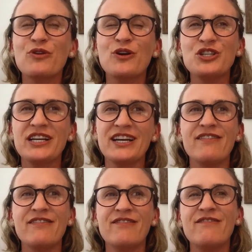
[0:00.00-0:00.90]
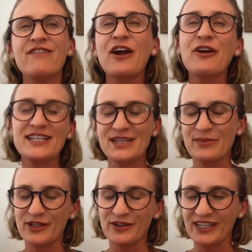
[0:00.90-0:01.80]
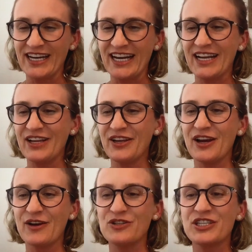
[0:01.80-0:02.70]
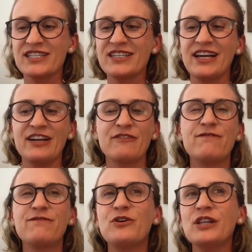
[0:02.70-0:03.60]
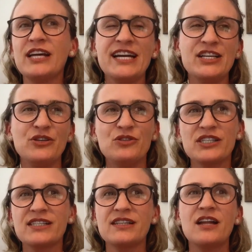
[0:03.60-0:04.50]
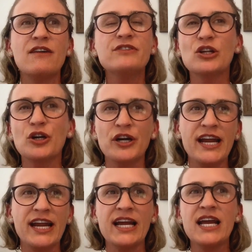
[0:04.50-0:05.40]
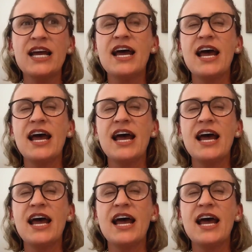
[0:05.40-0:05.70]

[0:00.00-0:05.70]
approaching it very similarly, just like full in, you just loved learning.